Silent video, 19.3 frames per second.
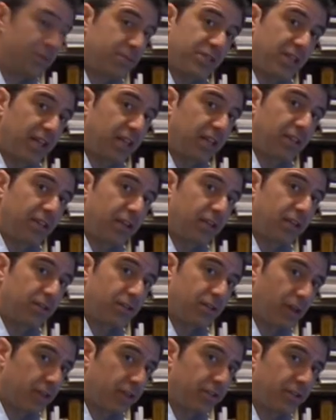standing there
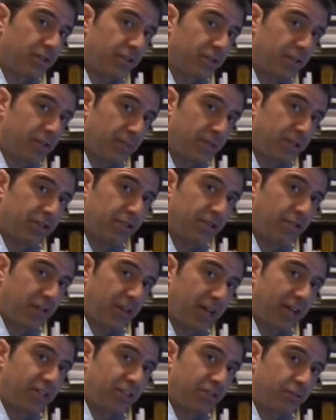talking to the commissioner of the
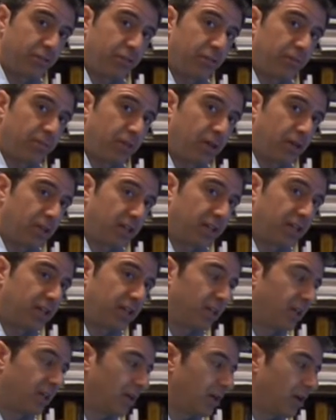National Football League,
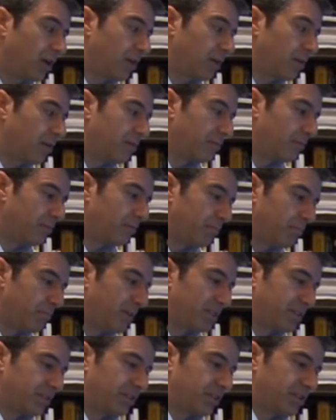
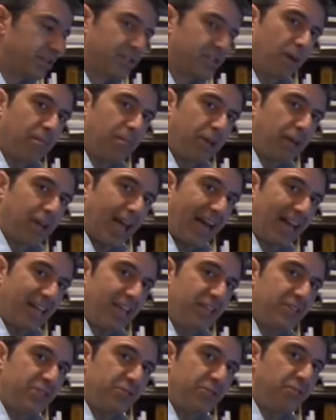basically dumping at
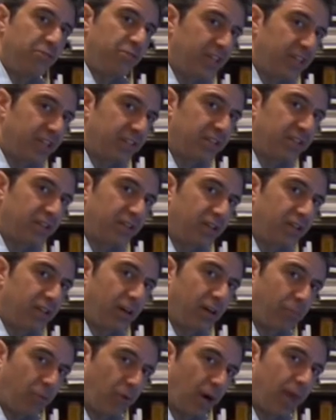his feet a
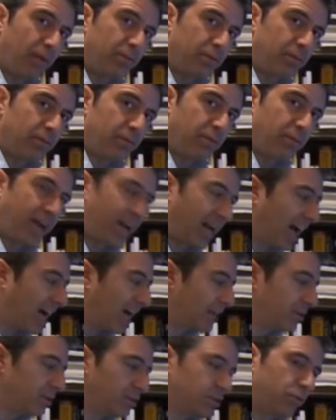problem that I
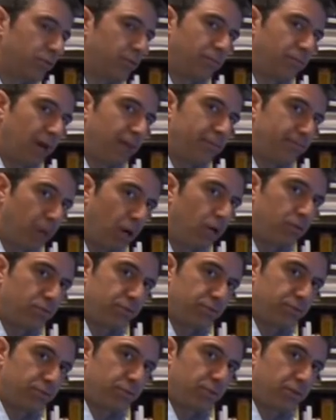knew in my
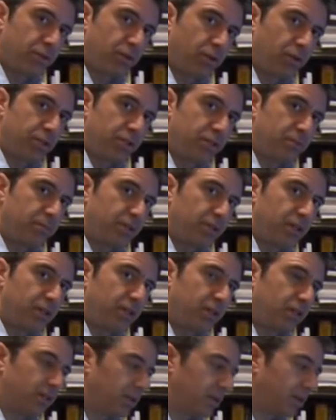bones was going to
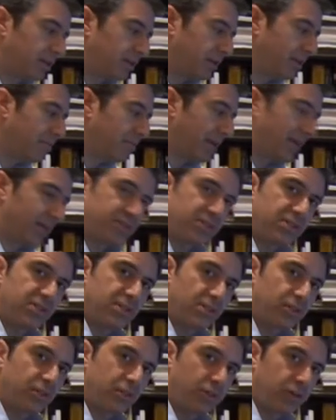be
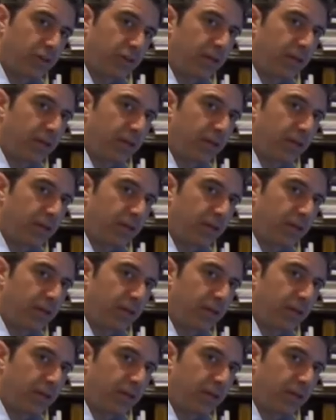immense for